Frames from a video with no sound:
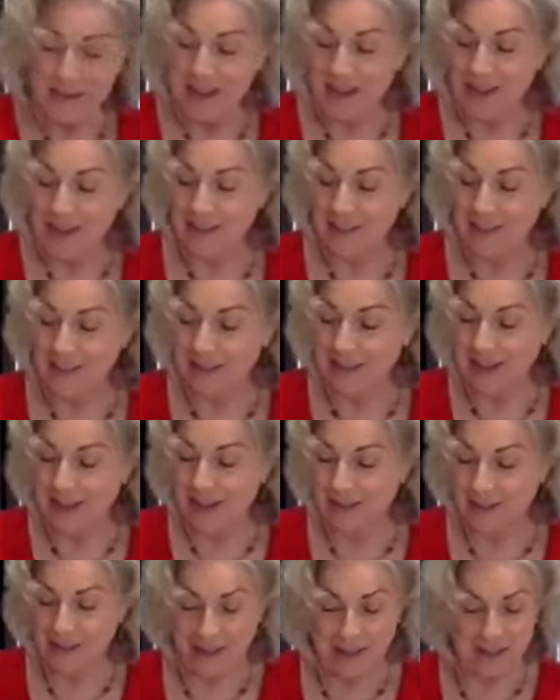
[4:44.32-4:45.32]
and
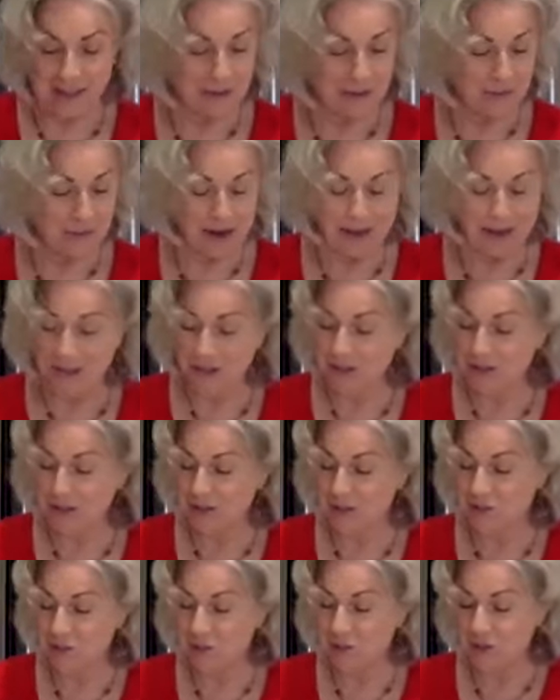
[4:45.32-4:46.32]
the
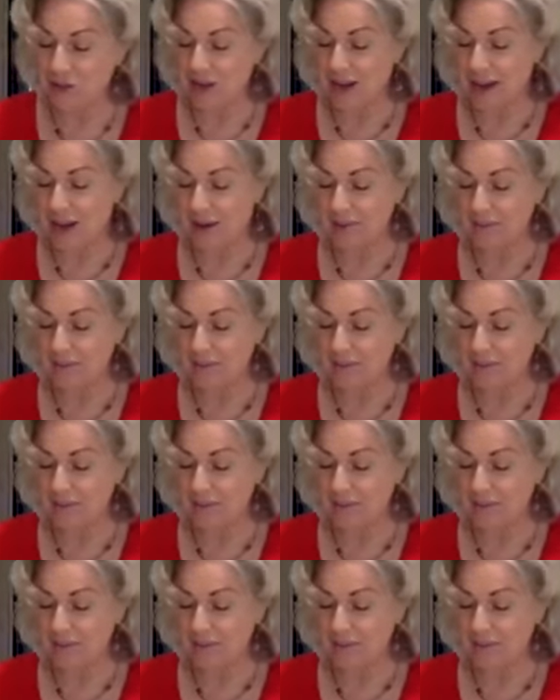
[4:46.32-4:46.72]
waitress would